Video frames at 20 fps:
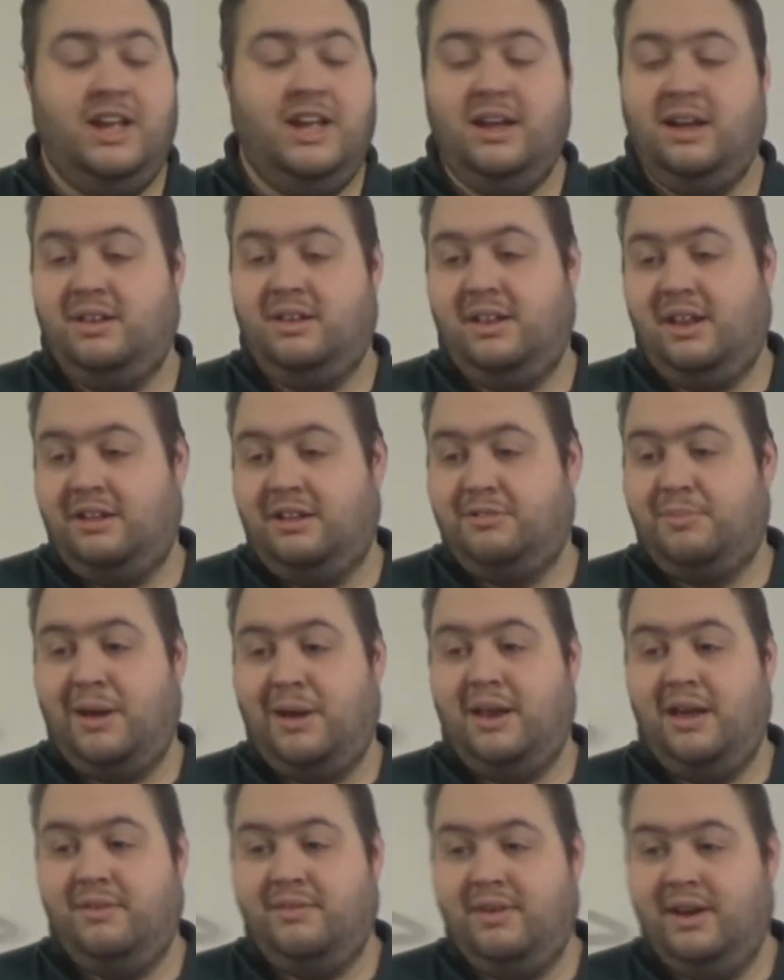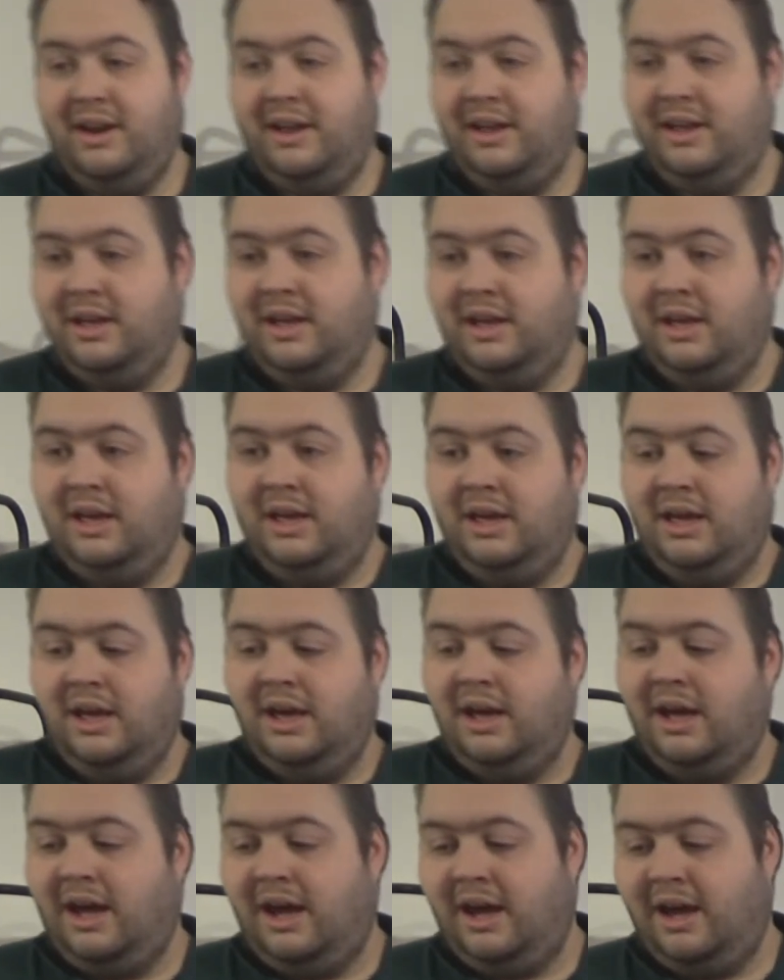yeah, I think that's about it really.
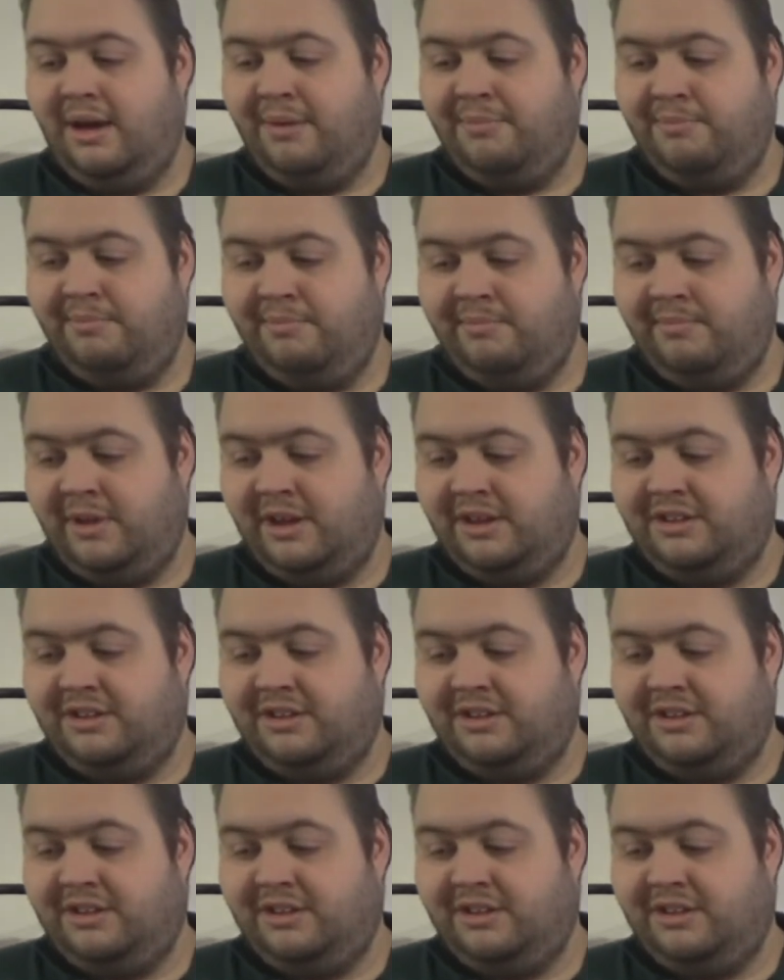Um,